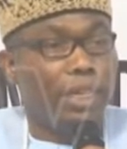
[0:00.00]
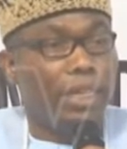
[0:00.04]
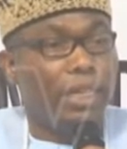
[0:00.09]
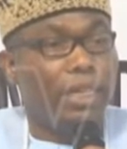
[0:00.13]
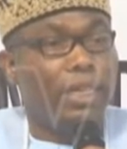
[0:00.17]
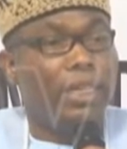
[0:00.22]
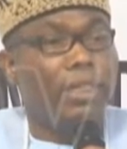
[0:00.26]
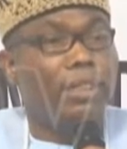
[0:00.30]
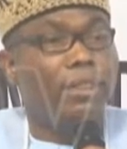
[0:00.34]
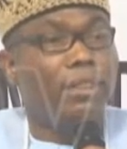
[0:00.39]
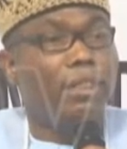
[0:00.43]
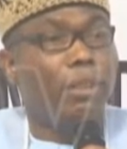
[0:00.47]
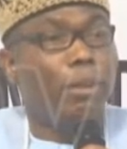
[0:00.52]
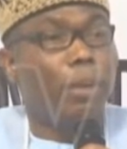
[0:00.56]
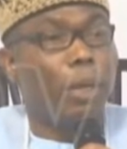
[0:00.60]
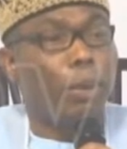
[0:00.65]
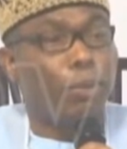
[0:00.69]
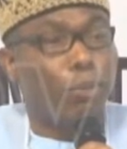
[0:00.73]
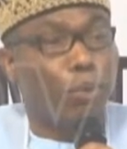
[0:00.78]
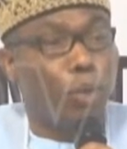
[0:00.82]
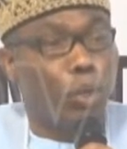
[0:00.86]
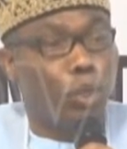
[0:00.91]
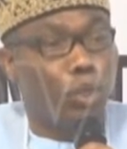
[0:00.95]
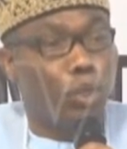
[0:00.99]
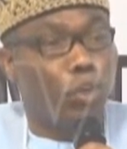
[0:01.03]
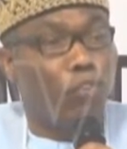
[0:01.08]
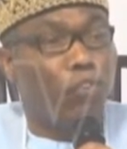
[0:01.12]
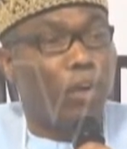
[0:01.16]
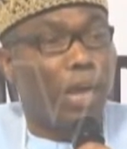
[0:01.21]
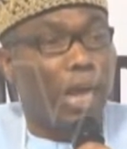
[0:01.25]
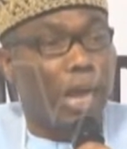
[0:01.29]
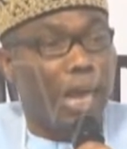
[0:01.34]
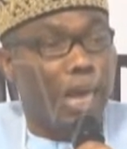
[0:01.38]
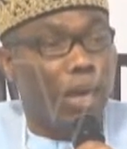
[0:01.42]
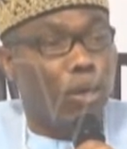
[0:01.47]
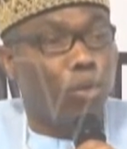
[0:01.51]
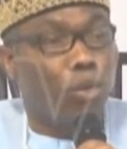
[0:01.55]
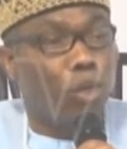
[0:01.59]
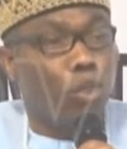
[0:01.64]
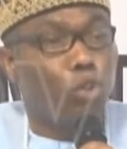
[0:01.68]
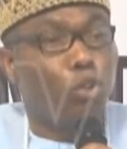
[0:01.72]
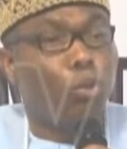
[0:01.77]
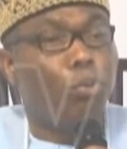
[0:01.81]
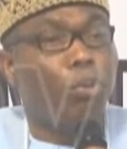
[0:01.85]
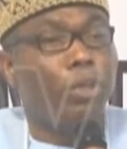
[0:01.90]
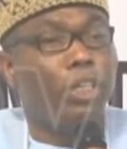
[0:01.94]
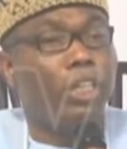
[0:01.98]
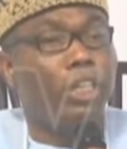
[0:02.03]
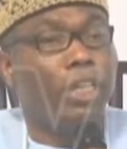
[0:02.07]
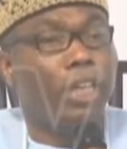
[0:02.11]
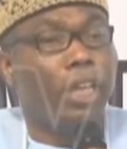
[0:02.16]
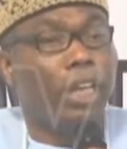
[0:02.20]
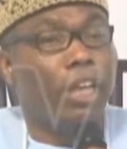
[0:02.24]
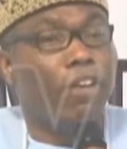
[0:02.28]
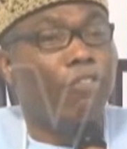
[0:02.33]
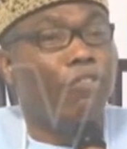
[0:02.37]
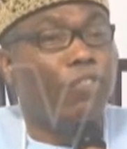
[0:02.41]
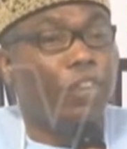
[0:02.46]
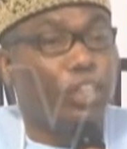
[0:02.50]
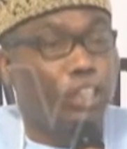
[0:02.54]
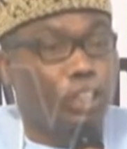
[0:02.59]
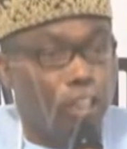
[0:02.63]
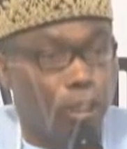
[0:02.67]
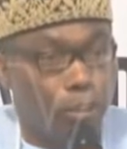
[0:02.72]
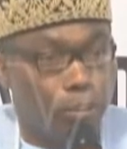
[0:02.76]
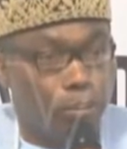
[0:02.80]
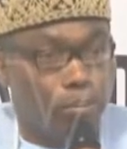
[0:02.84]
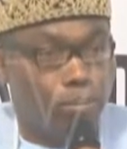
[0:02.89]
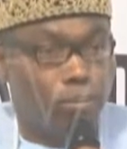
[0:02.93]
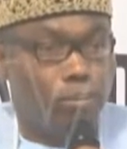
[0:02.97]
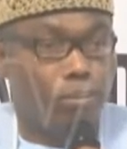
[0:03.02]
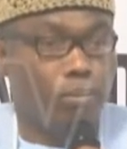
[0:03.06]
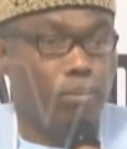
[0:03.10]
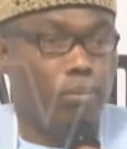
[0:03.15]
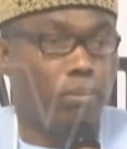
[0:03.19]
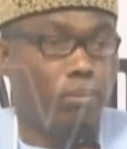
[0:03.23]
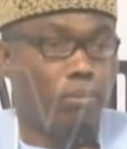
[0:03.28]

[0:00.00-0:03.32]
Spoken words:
is the approach of how not to be a victim